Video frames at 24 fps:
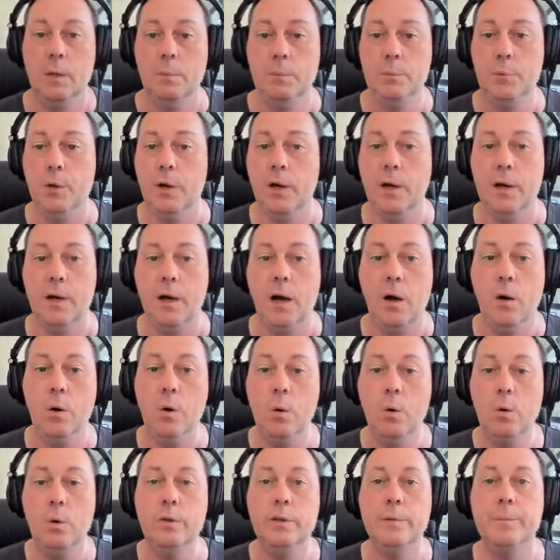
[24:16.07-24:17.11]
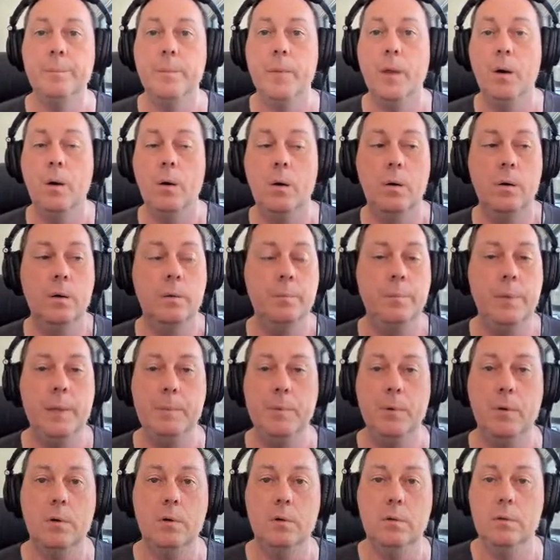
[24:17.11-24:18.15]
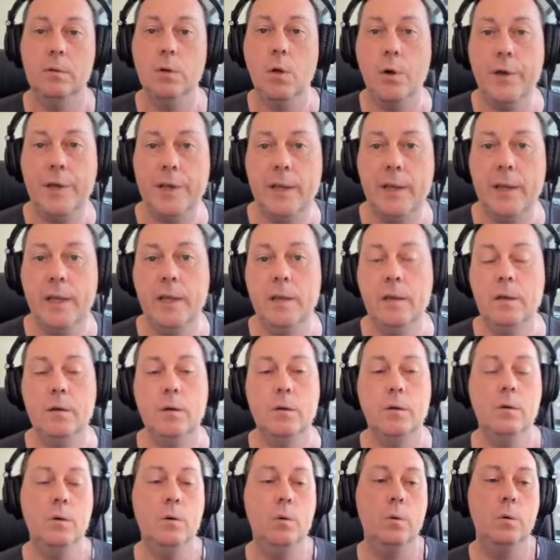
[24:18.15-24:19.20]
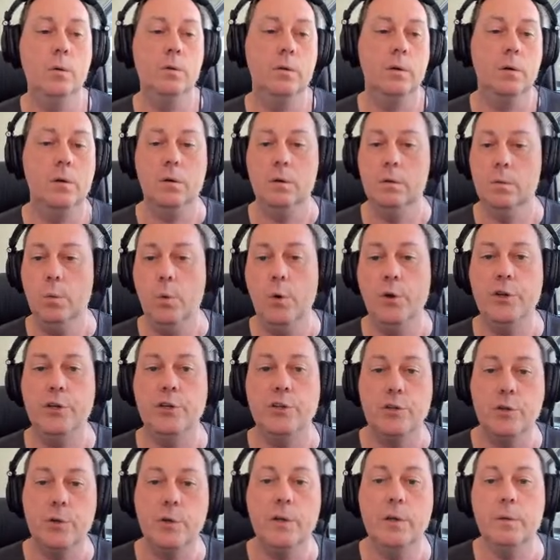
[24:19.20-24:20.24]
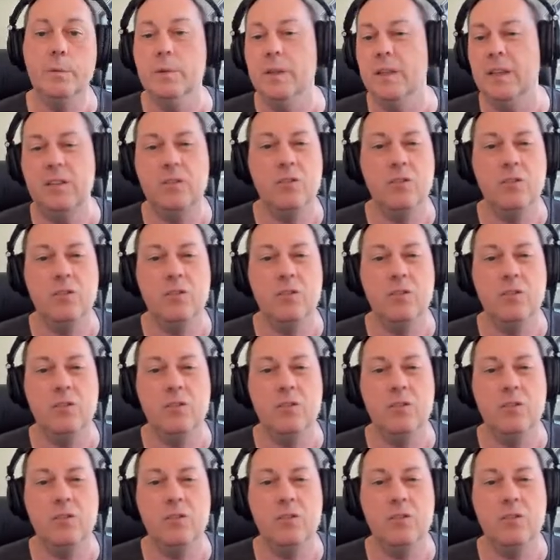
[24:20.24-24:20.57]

put a hold on people logging in, or a hold on what you're doing,